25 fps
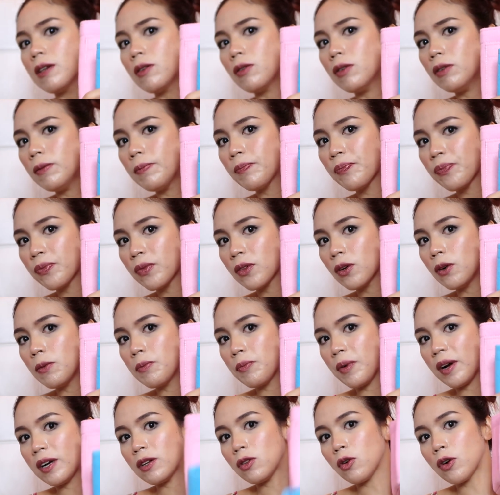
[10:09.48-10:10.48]
eh, no?
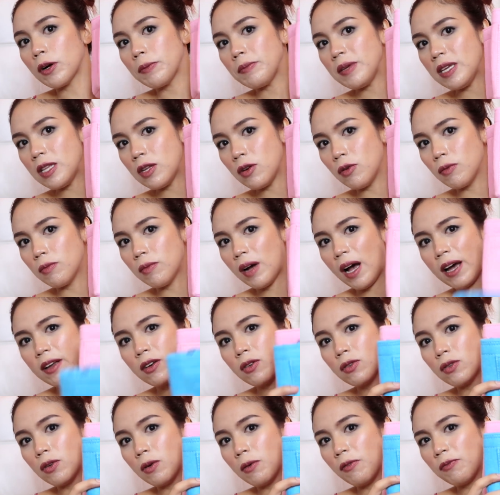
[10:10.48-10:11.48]
Compared or medium. I
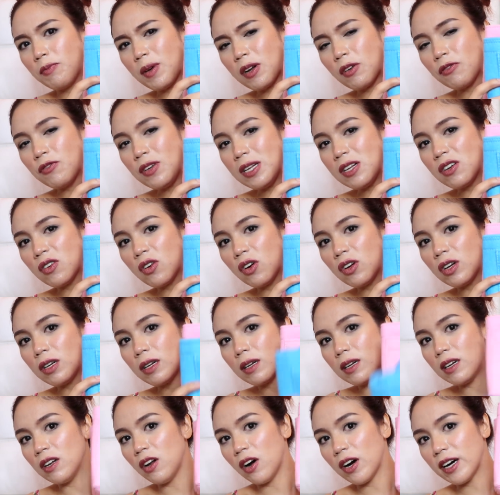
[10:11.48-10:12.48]
don't know. Pero feeling ko
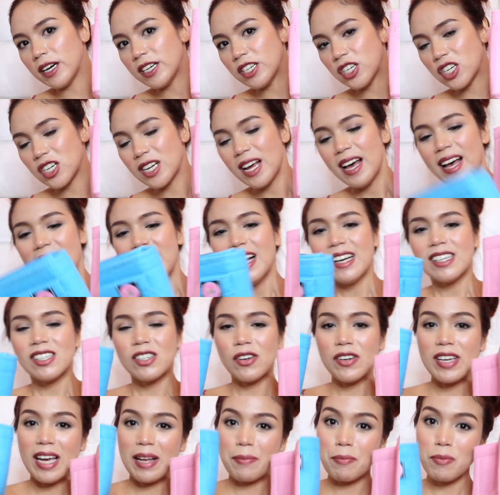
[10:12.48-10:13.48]
large.
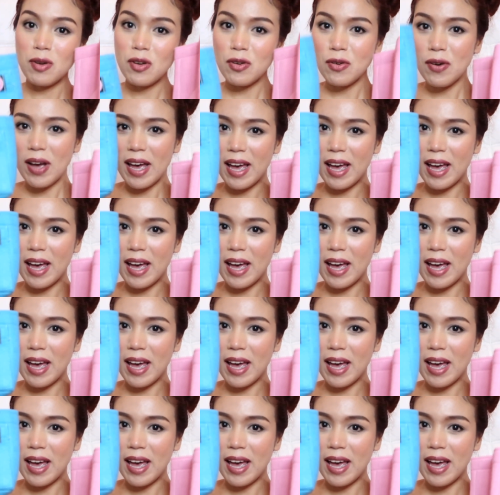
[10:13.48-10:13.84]
So, yan. Blue